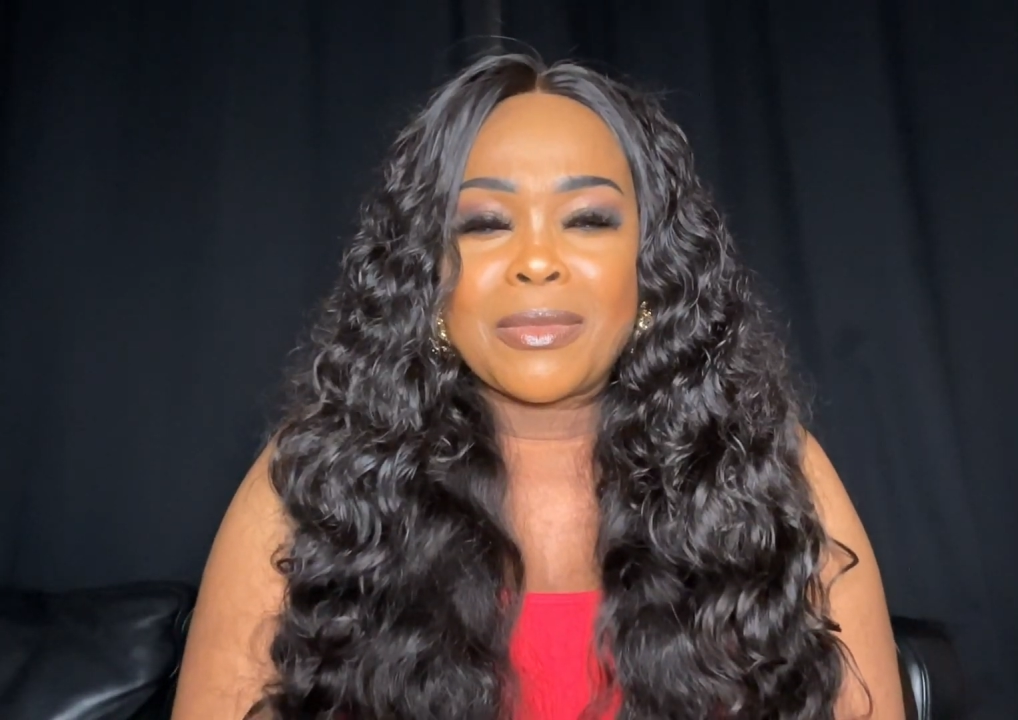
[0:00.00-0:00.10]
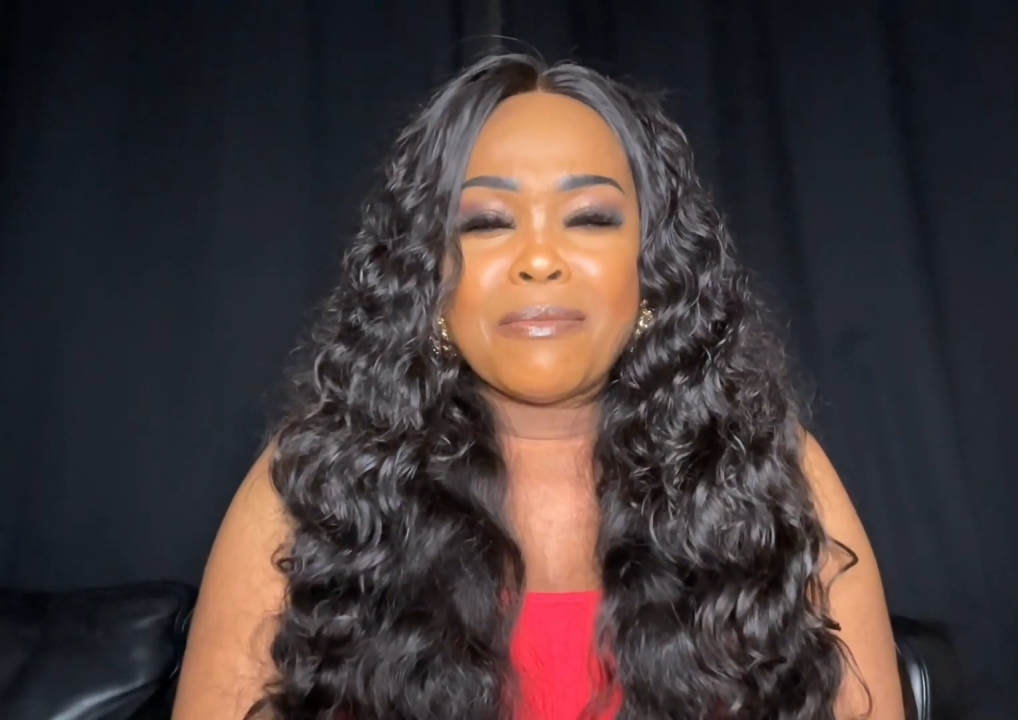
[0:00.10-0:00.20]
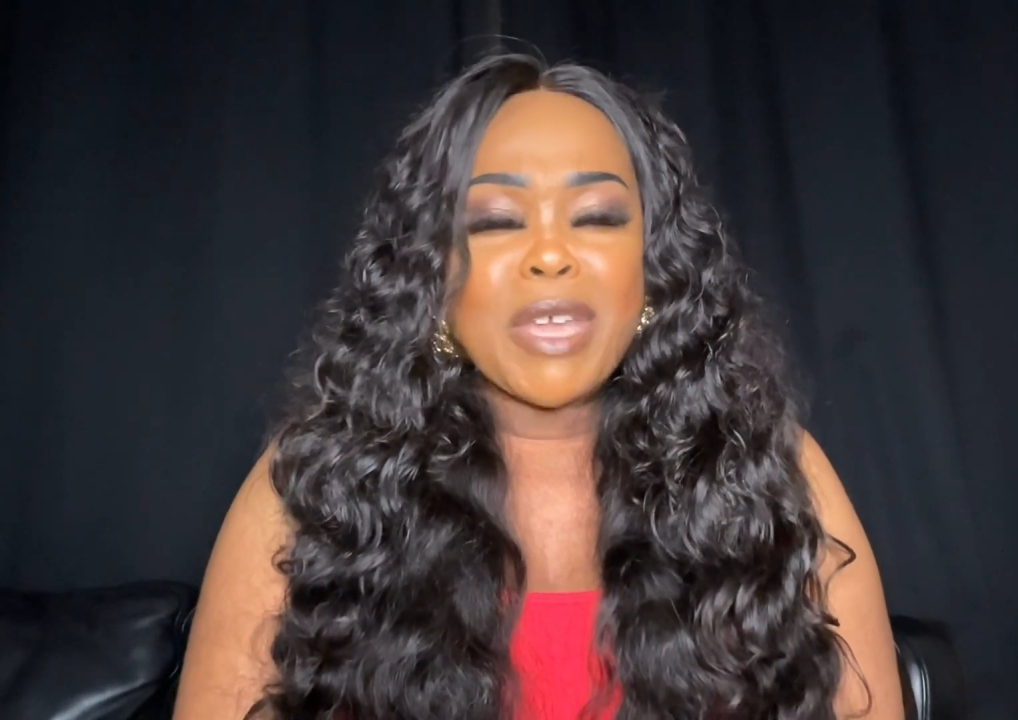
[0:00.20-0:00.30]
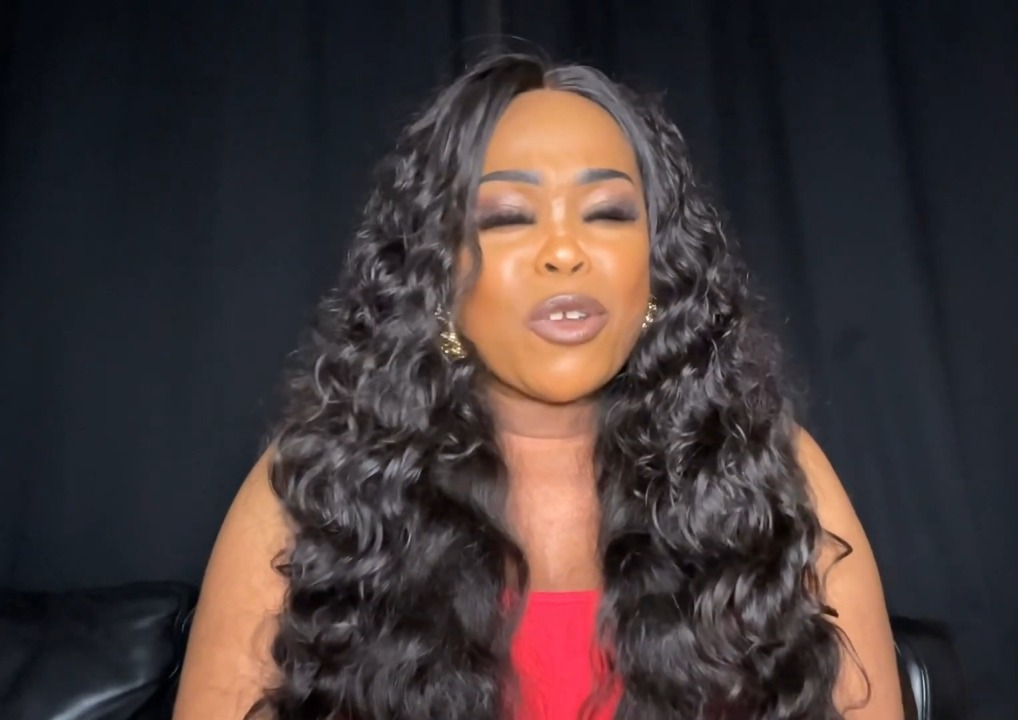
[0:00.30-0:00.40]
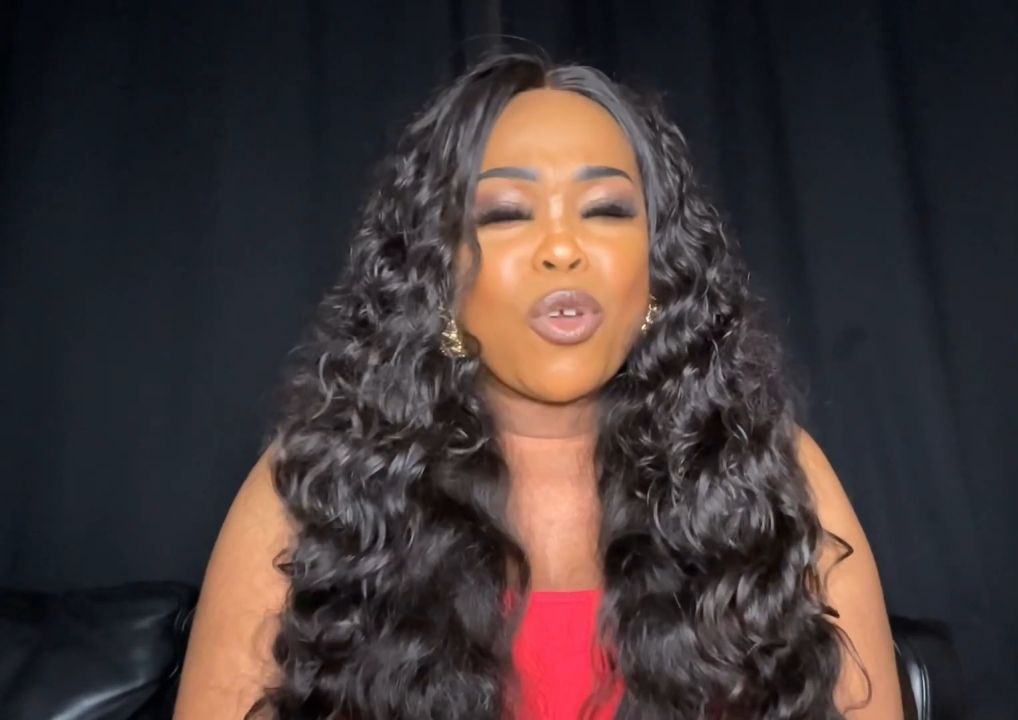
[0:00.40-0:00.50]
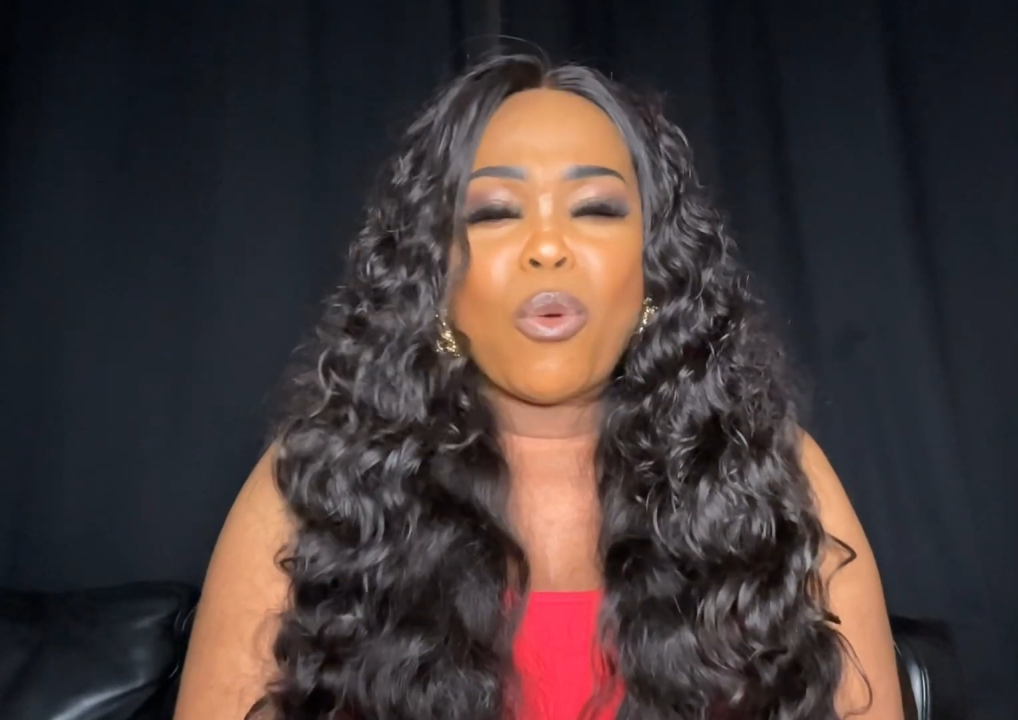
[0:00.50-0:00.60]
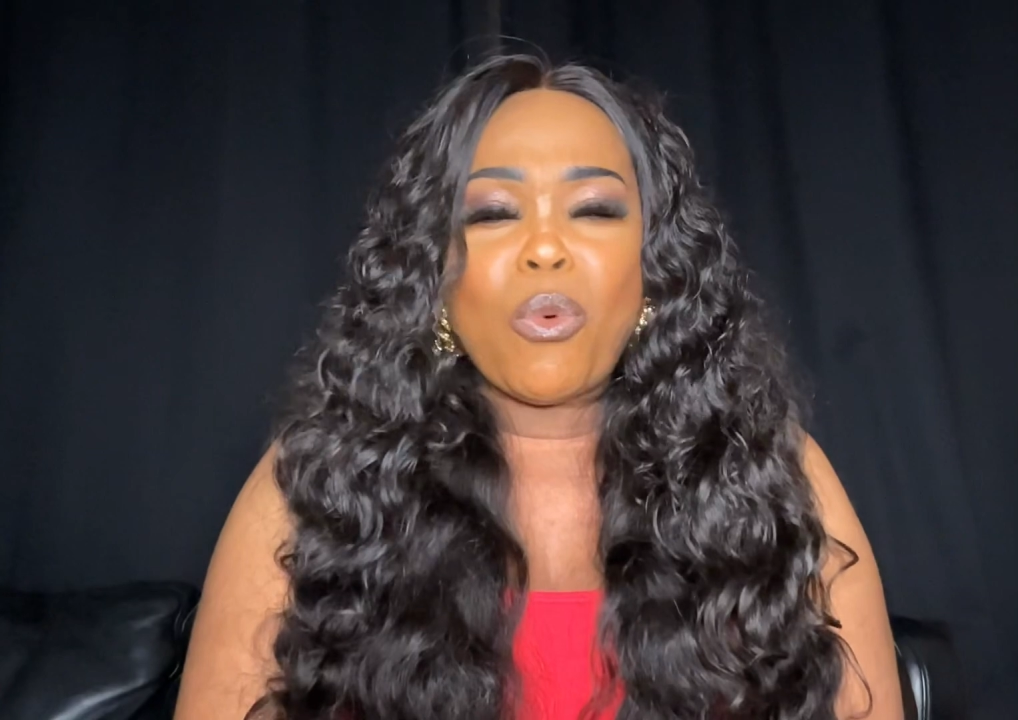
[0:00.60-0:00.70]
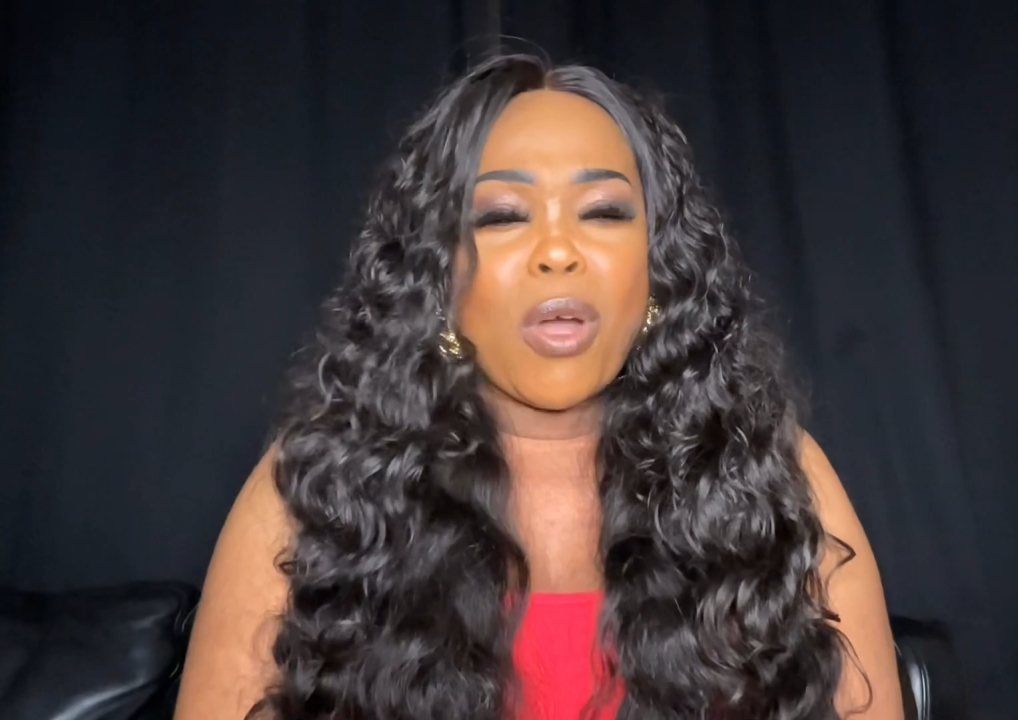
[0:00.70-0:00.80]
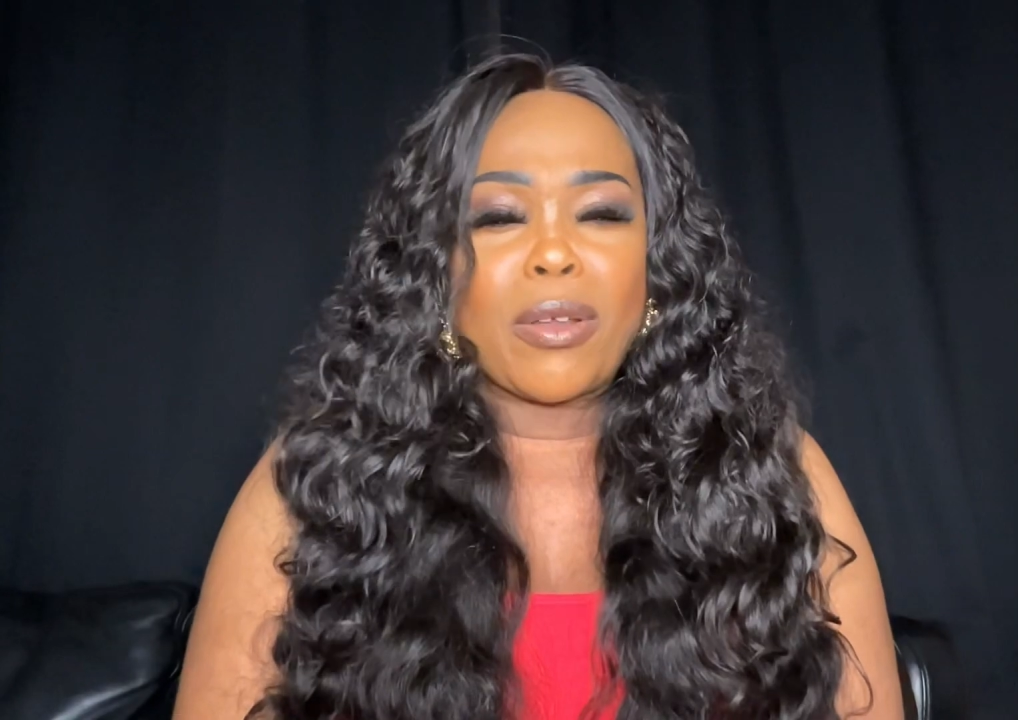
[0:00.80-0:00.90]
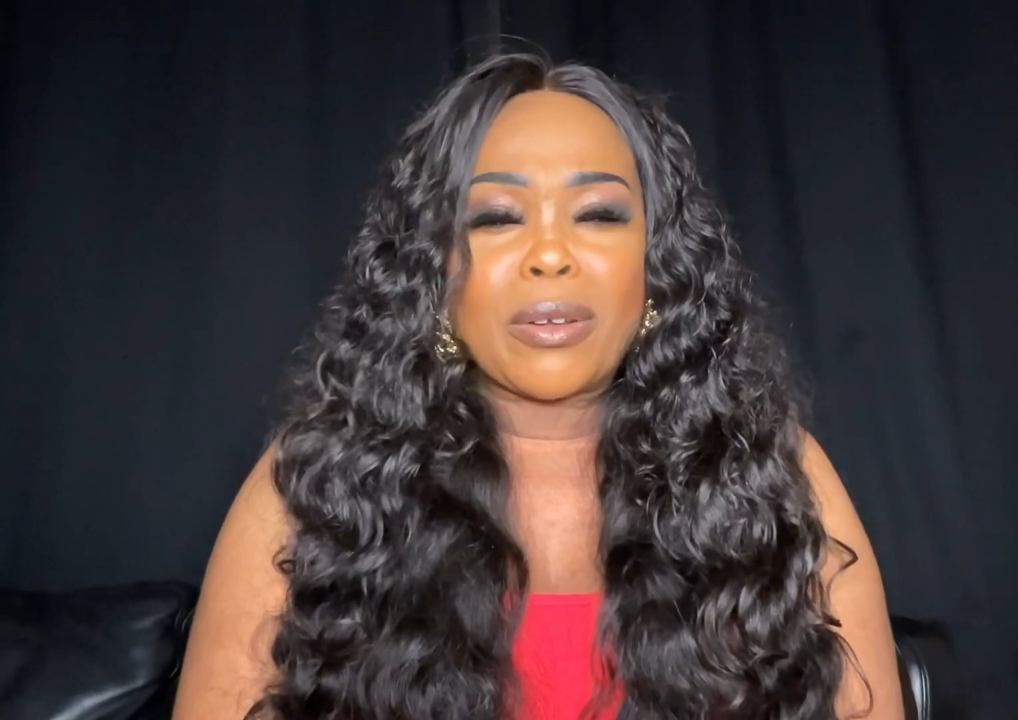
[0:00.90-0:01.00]
May no
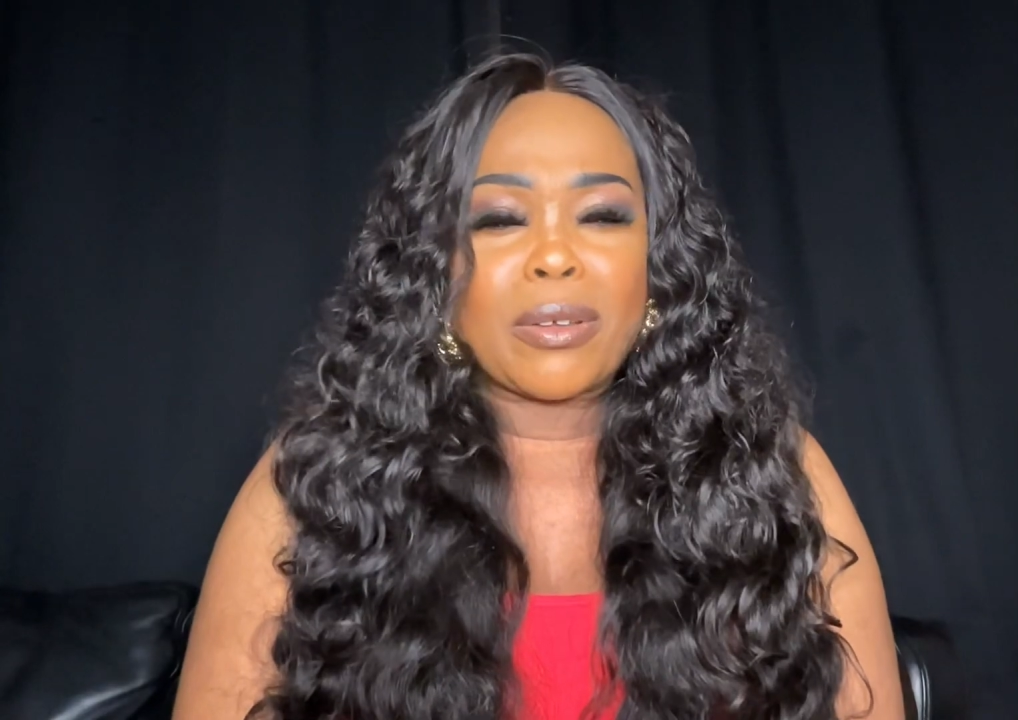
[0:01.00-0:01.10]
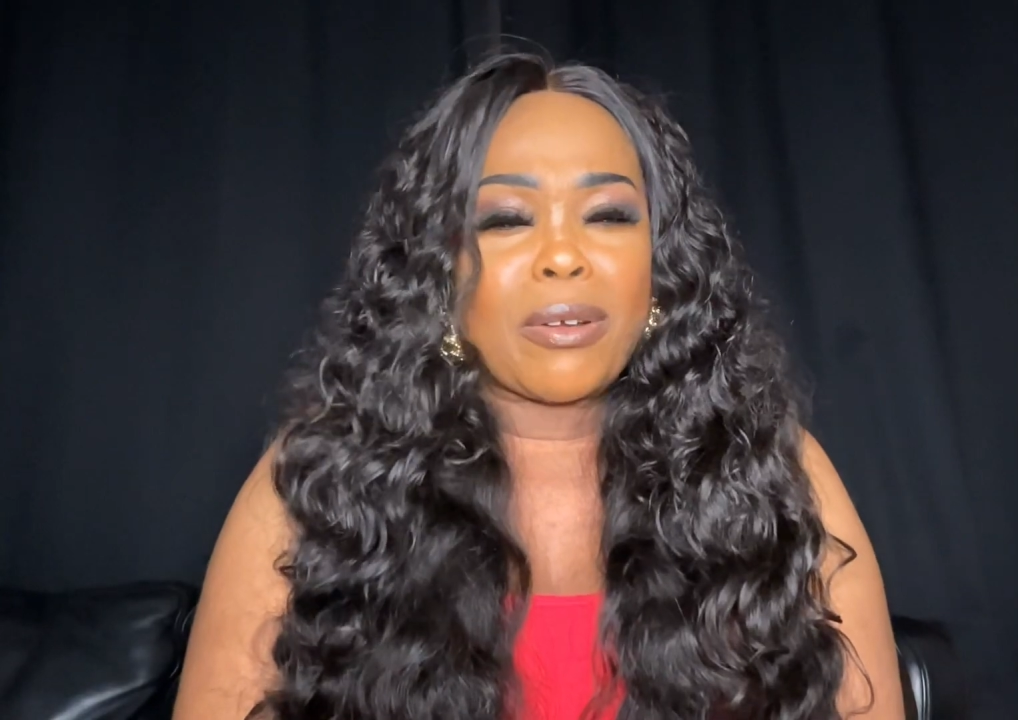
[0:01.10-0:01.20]
one